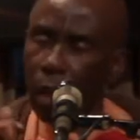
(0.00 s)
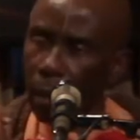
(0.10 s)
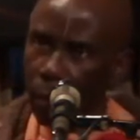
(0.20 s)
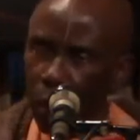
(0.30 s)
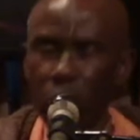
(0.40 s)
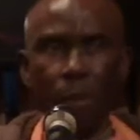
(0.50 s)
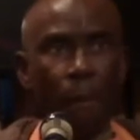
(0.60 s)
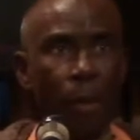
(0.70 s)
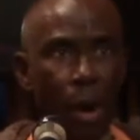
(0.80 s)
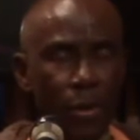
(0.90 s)

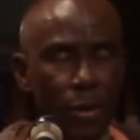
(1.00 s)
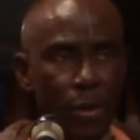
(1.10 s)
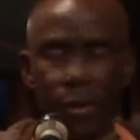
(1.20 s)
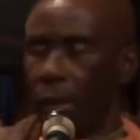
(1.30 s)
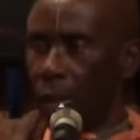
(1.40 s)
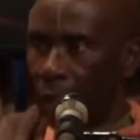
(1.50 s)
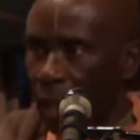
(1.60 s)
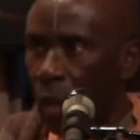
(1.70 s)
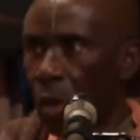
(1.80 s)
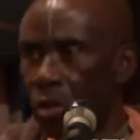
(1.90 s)
most bosses,
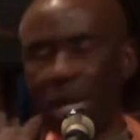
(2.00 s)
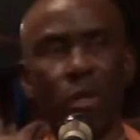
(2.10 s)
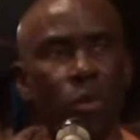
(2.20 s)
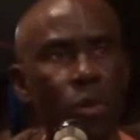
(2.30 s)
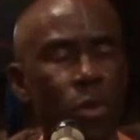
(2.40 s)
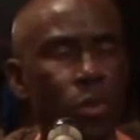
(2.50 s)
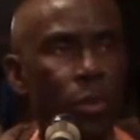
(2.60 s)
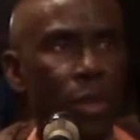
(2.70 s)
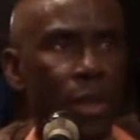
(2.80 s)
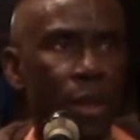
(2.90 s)
they try to
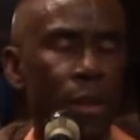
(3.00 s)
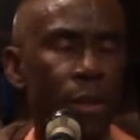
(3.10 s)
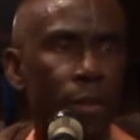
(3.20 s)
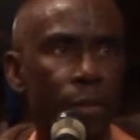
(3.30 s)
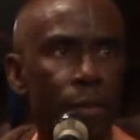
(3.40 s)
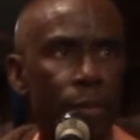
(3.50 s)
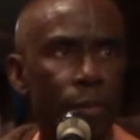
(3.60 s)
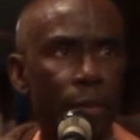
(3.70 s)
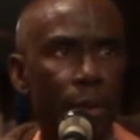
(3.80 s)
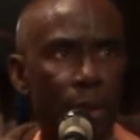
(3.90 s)
control their
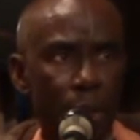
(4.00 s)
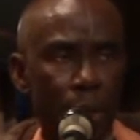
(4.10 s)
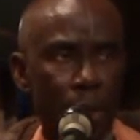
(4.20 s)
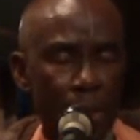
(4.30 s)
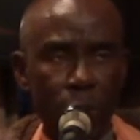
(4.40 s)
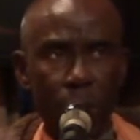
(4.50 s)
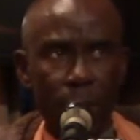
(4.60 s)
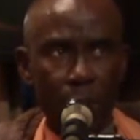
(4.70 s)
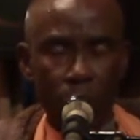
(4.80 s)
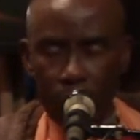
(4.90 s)

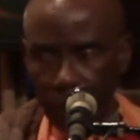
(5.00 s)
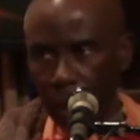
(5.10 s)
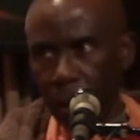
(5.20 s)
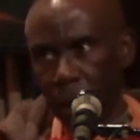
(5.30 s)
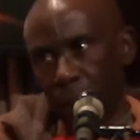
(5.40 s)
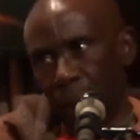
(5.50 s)
subjects or those